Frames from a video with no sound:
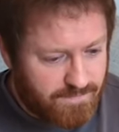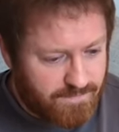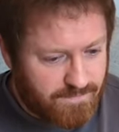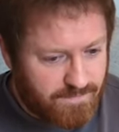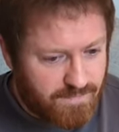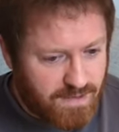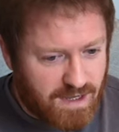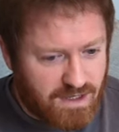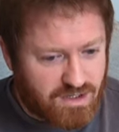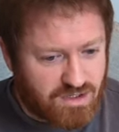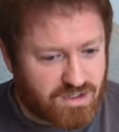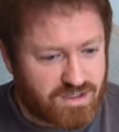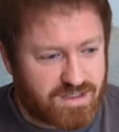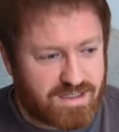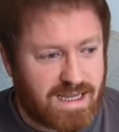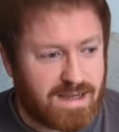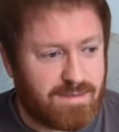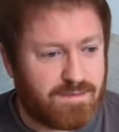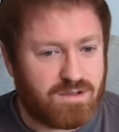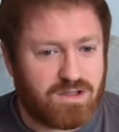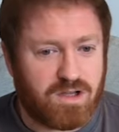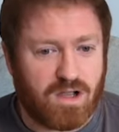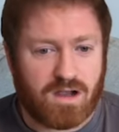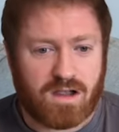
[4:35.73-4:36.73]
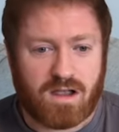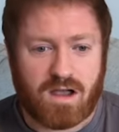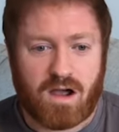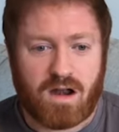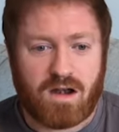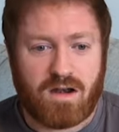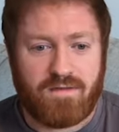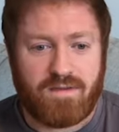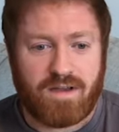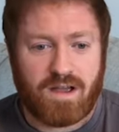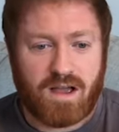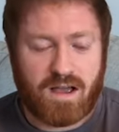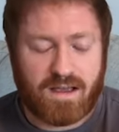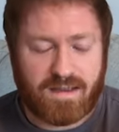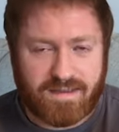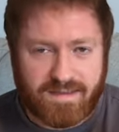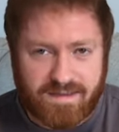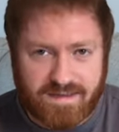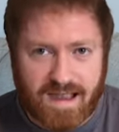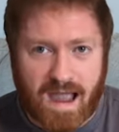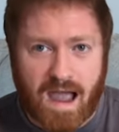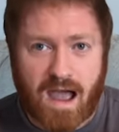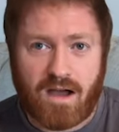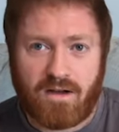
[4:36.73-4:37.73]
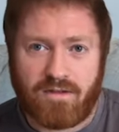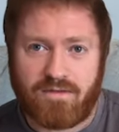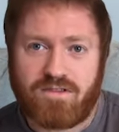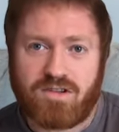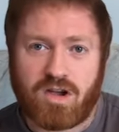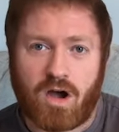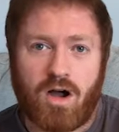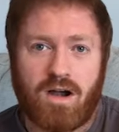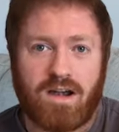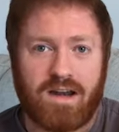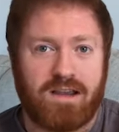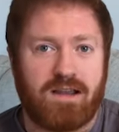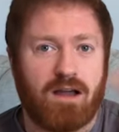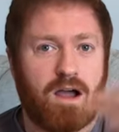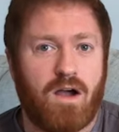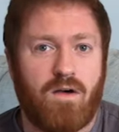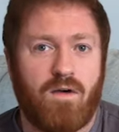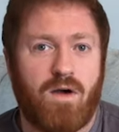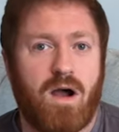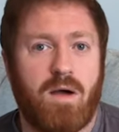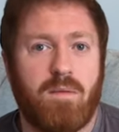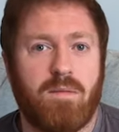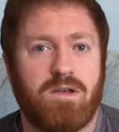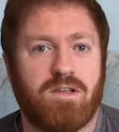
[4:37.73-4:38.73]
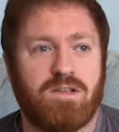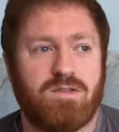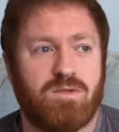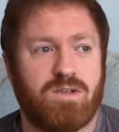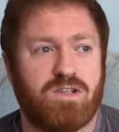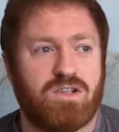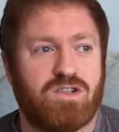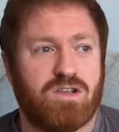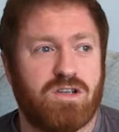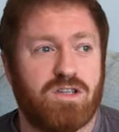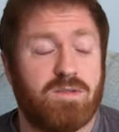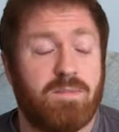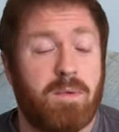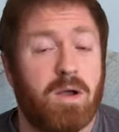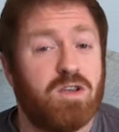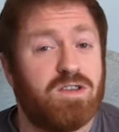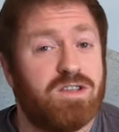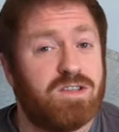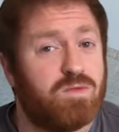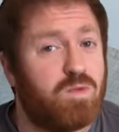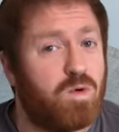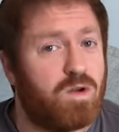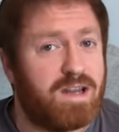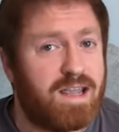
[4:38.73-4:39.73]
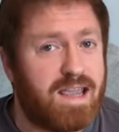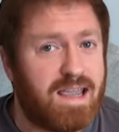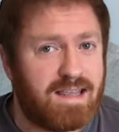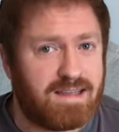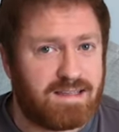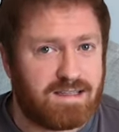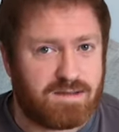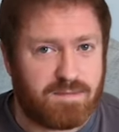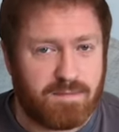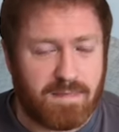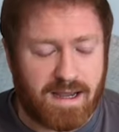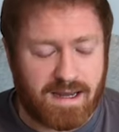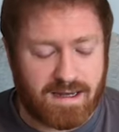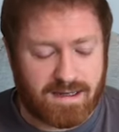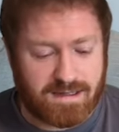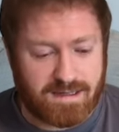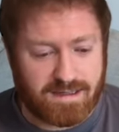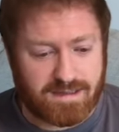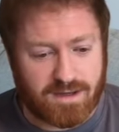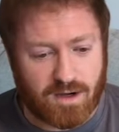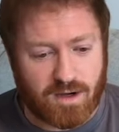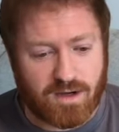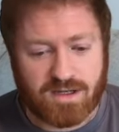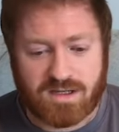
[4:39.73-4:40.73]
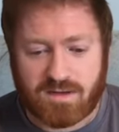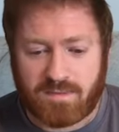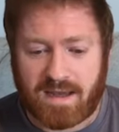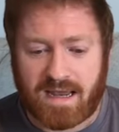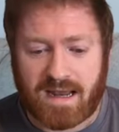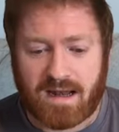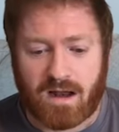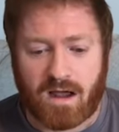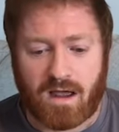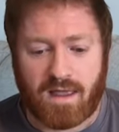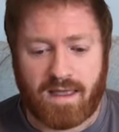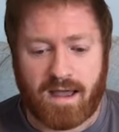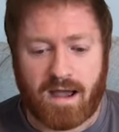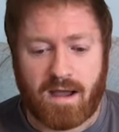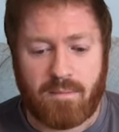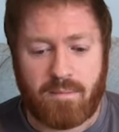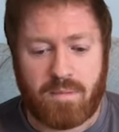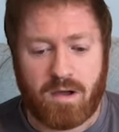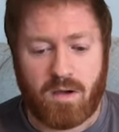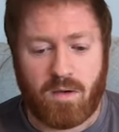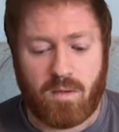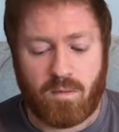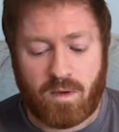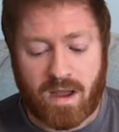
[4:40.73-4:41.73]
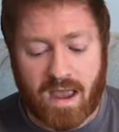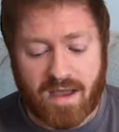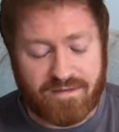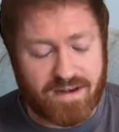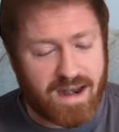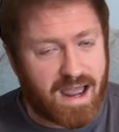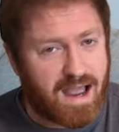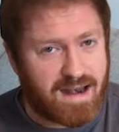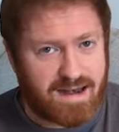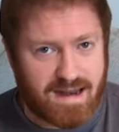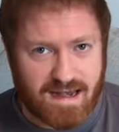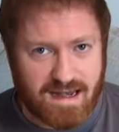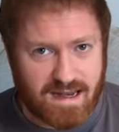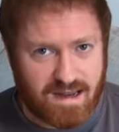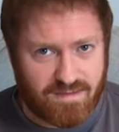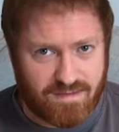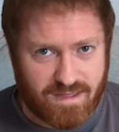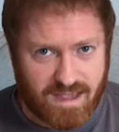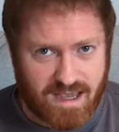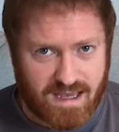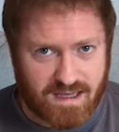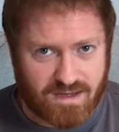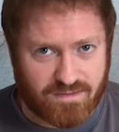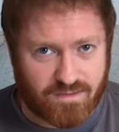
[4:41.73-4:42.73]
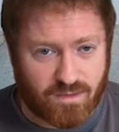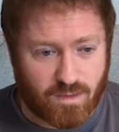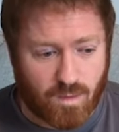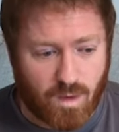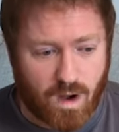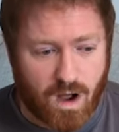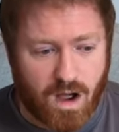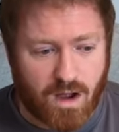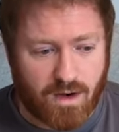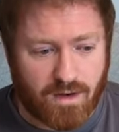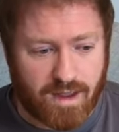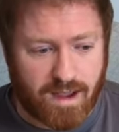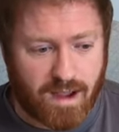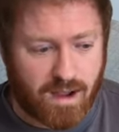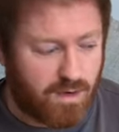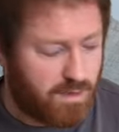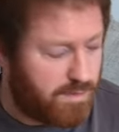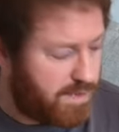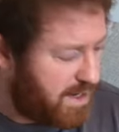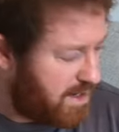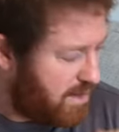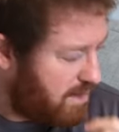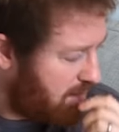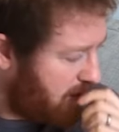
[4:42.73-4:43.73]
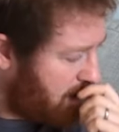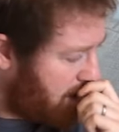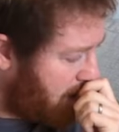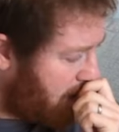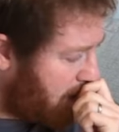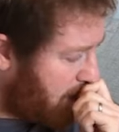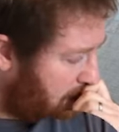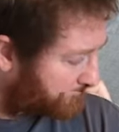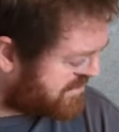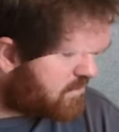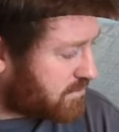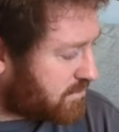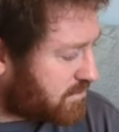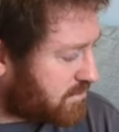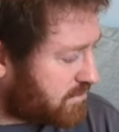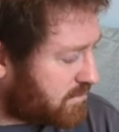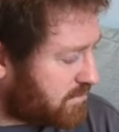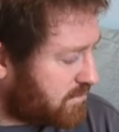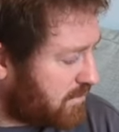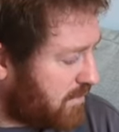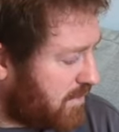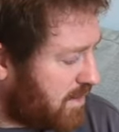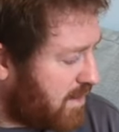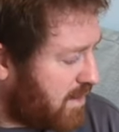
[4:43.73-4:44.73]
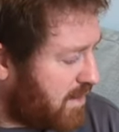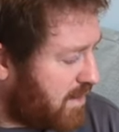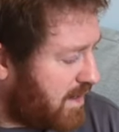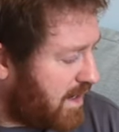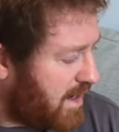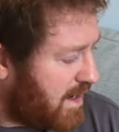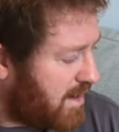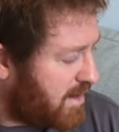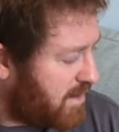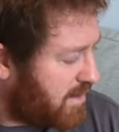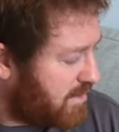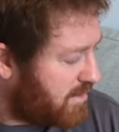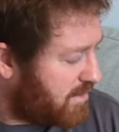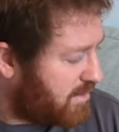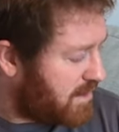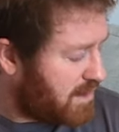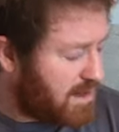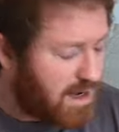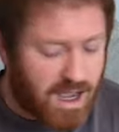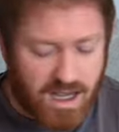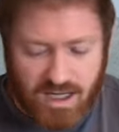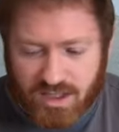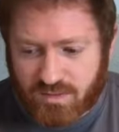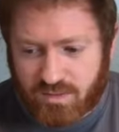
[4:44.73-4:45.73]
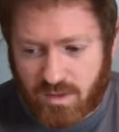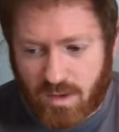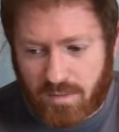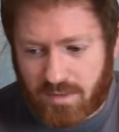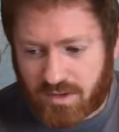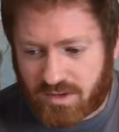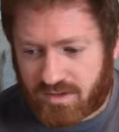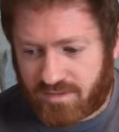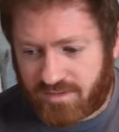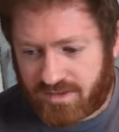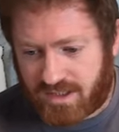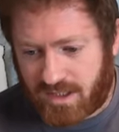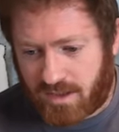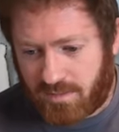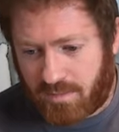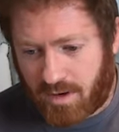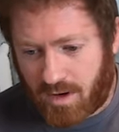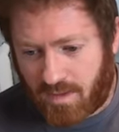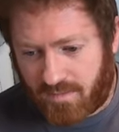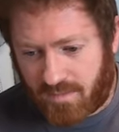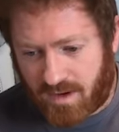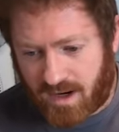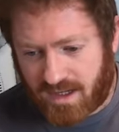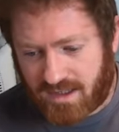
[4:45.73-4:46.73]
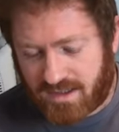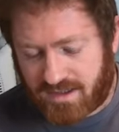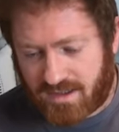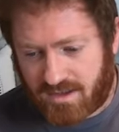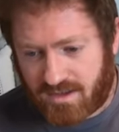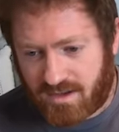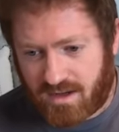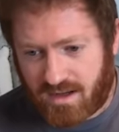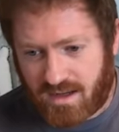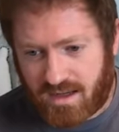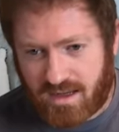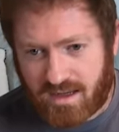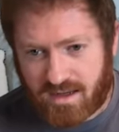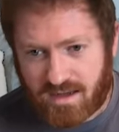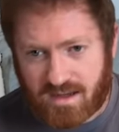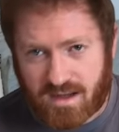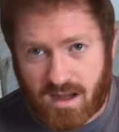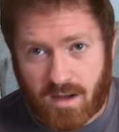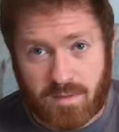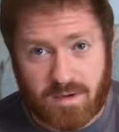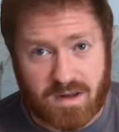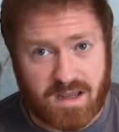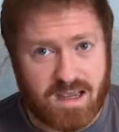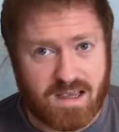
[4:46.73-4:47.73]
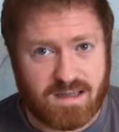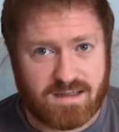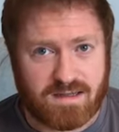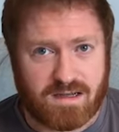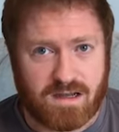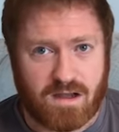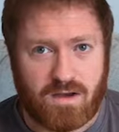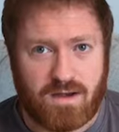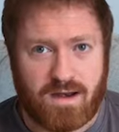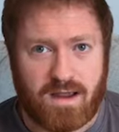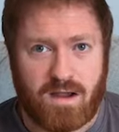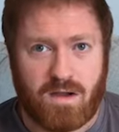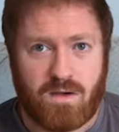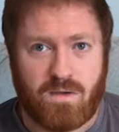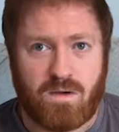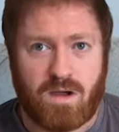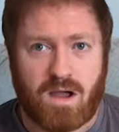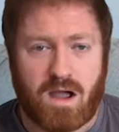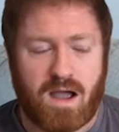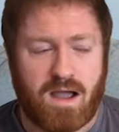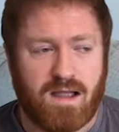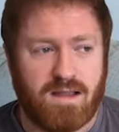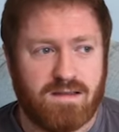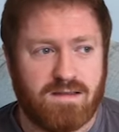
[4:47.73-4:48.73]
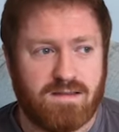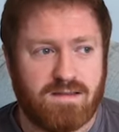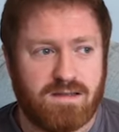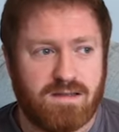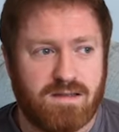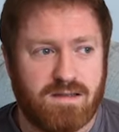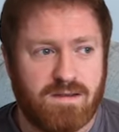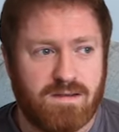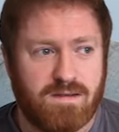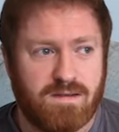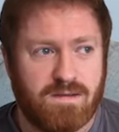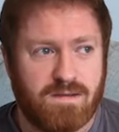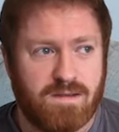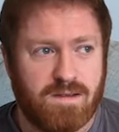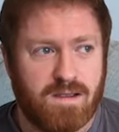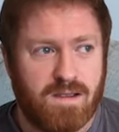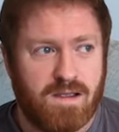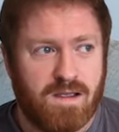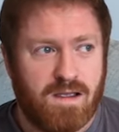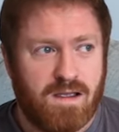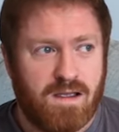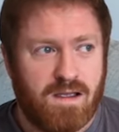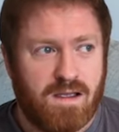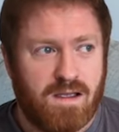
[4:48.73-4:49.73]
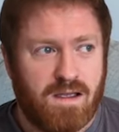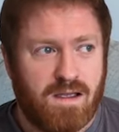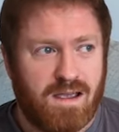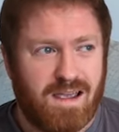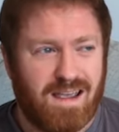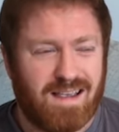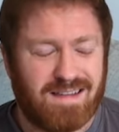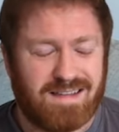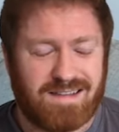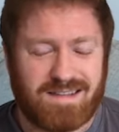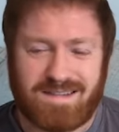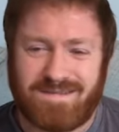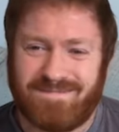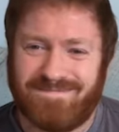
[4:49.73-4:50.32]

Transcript: It just seems like kind of a set of tiny dioramas, which I suppose is what it is. It's designed to be like that, but we haven't had any of these for a while now. The last one was obviously the Pod Racer a couple of years ago now, and it's